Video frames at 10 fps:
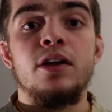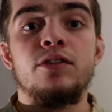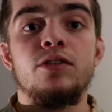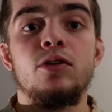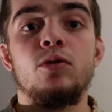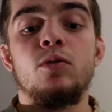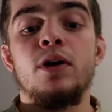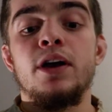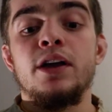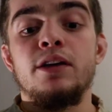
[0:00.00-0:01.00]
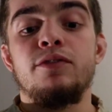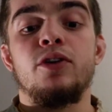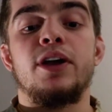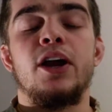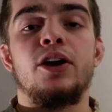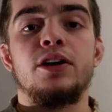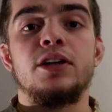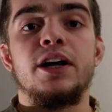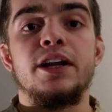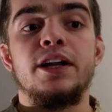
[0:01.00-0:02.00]
So if you're carrying a
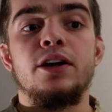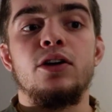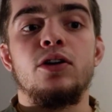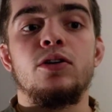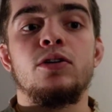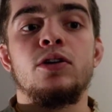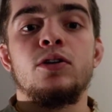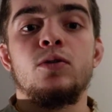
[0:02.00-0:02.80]
lot of gear,